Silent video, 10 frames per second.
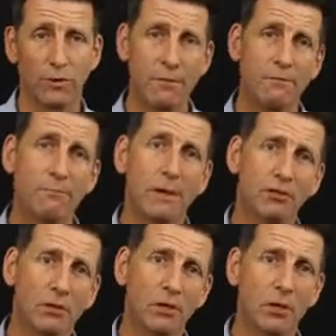This
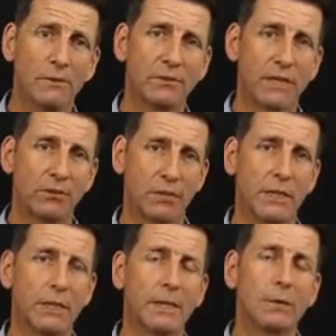information and documentation
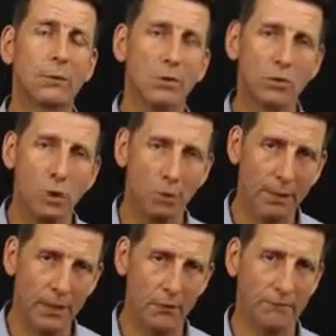will not
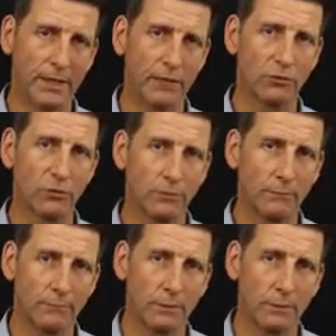be confidential.